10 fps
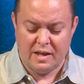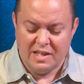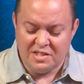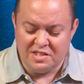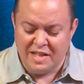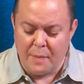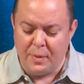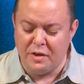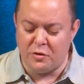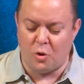Step
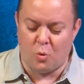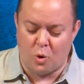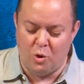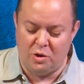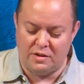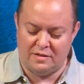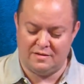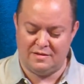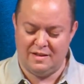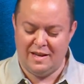into their world
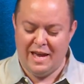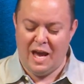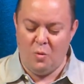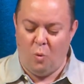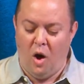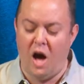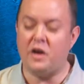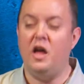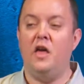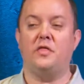and
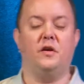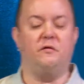walk the